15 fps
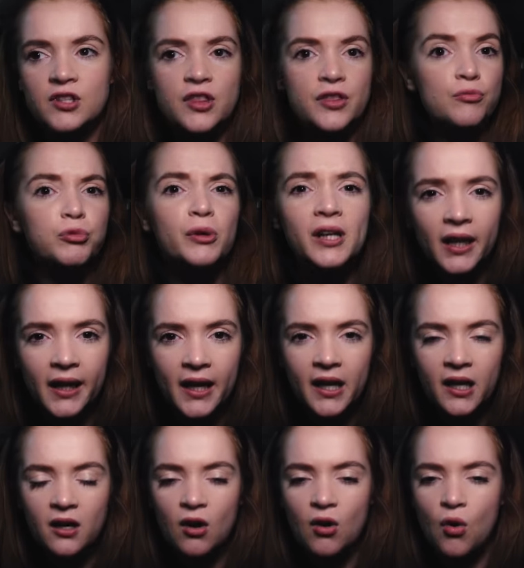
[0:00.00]

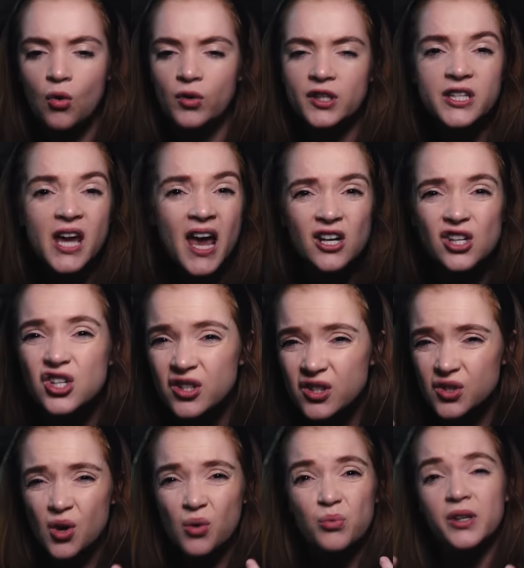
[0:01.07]
thrilling, or the
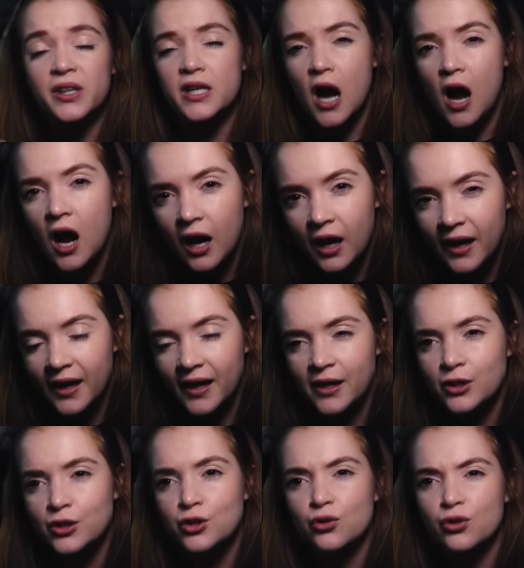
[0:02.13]
tension's not really high.
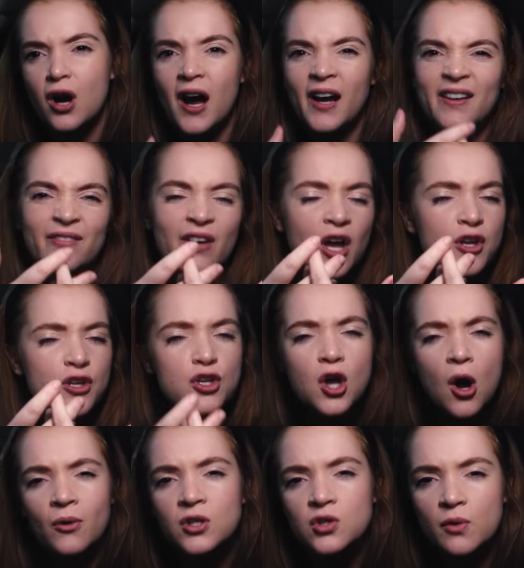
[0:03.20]
You
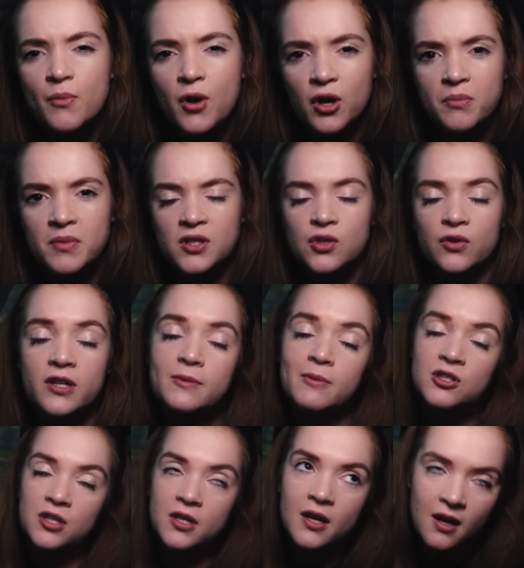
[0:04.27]
go into a murder mystery,
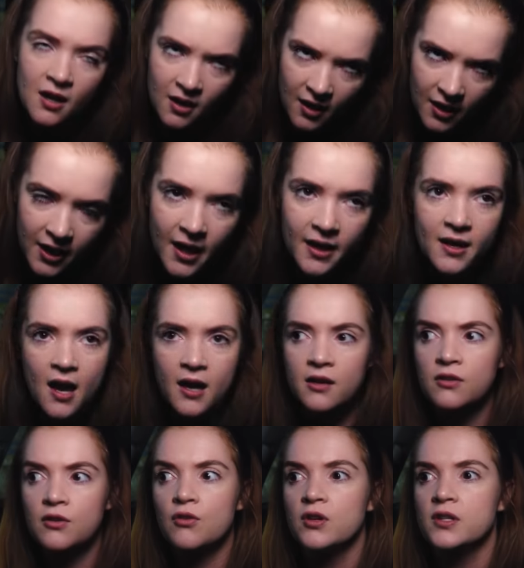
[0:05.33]
especially again
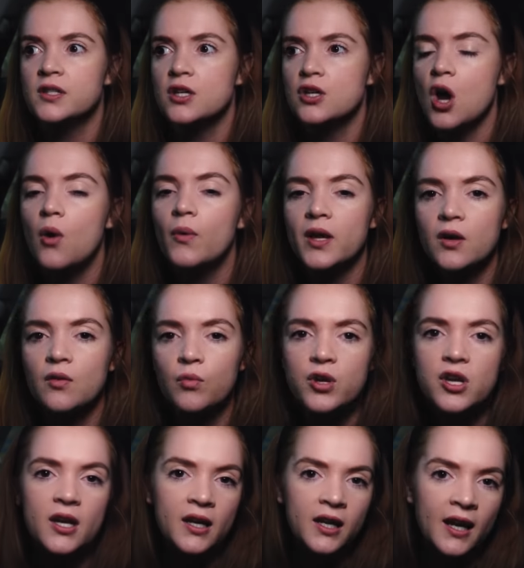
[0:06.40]
Agatha Christie, knowing what
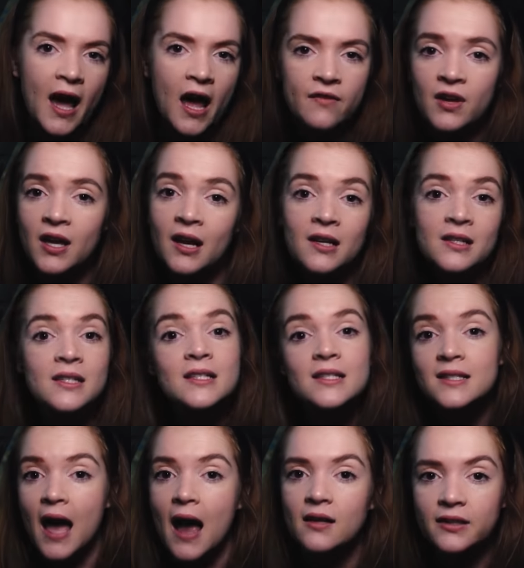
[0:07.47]
you're going to get out of it, and it's
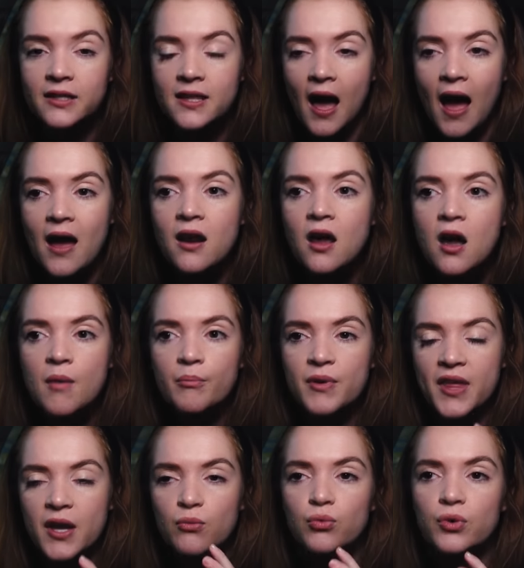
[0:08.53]
exactly that, but
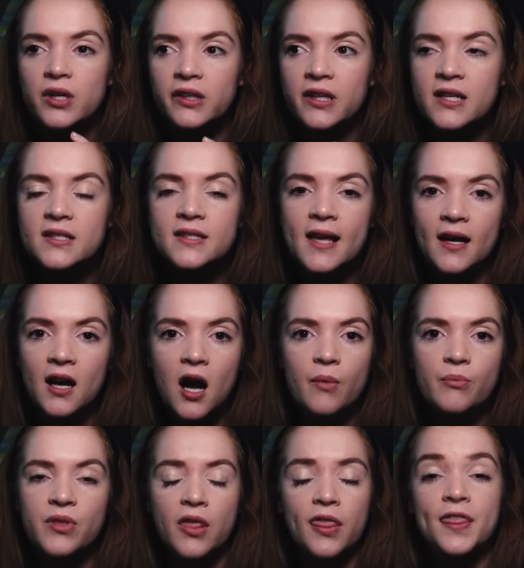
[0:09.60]
they really set
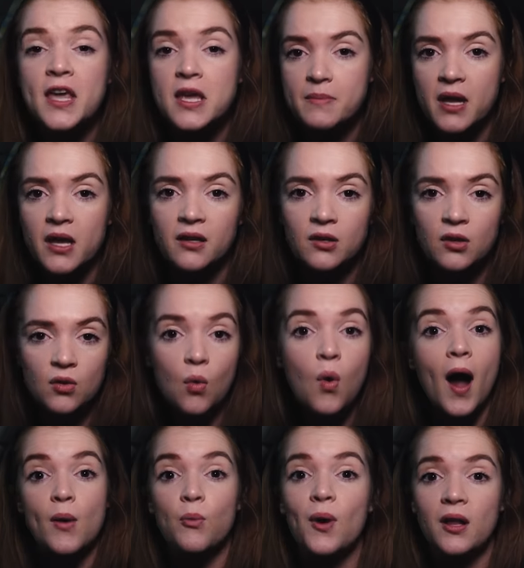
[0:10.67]
up the theming
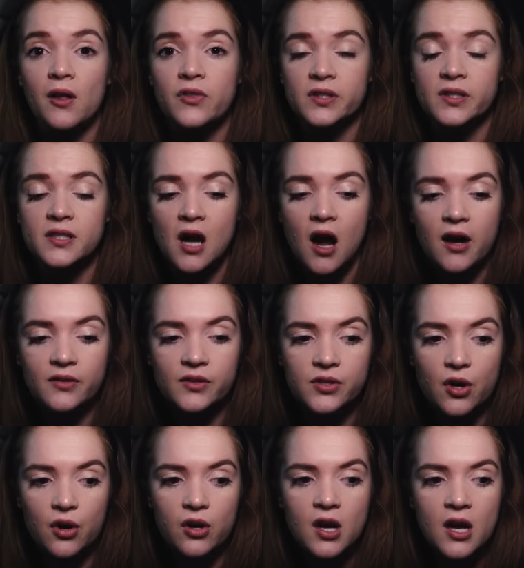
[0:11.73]
quite well at the start.
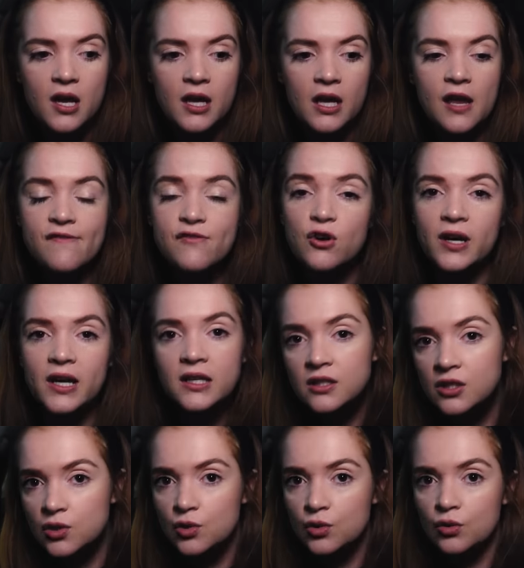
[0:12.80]
So if you're
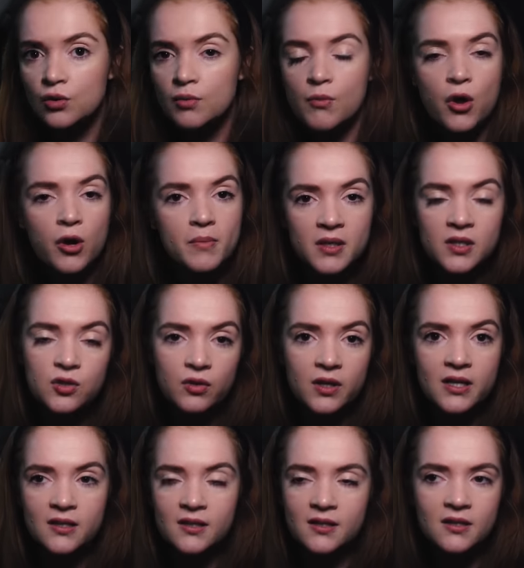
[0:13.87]
into murder
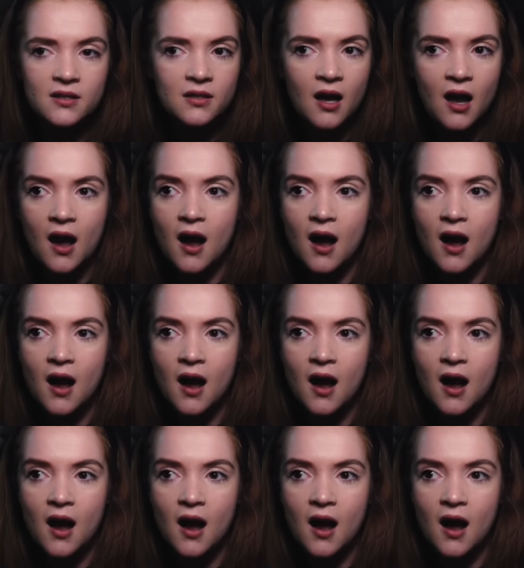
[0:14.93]
mysteries,